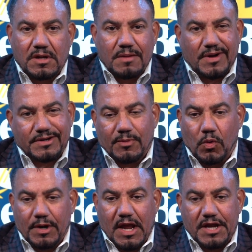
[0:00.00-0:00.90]
My number
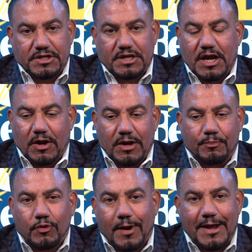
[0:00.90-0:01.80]
1 agent, Carrie,
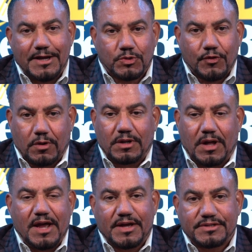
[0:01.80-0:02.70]
prays with her
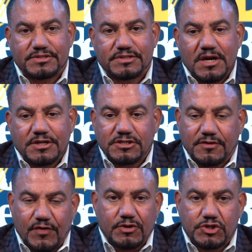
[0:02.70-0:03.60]
clients. She's
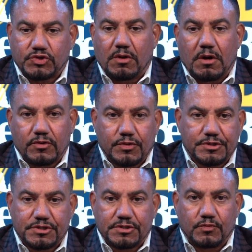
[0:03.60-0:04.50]
a very strong
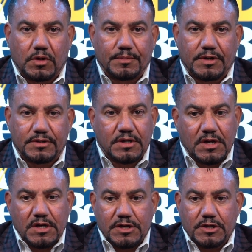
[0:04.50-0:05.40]
Christian woman.
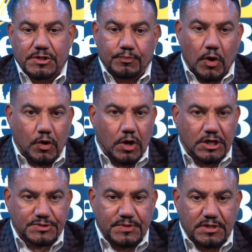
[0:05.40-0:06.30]
She brought her
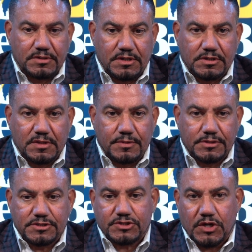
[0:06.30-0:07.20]
husband into the
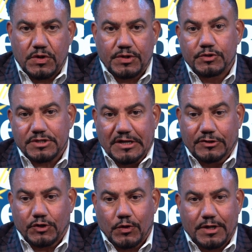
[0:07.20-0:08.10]
business, Tony, who's an
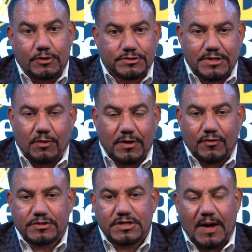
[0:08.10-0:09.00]
attorney, who's now one of
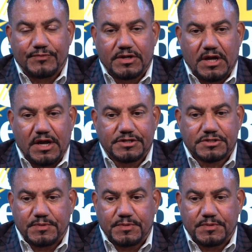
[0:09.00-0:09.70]
our top 10 agents.